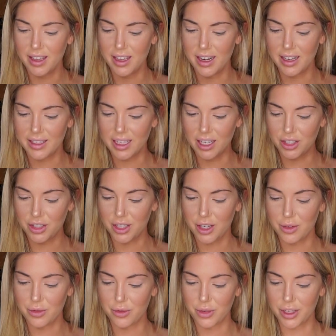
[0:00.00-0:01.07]
And it's actually
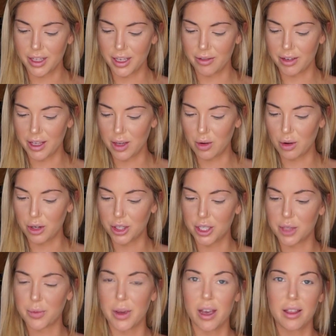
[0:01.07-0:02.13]
a really, really
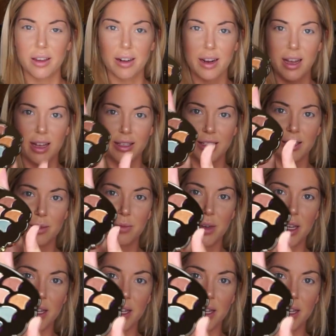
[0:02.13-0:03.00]
gorgeous palette. It has some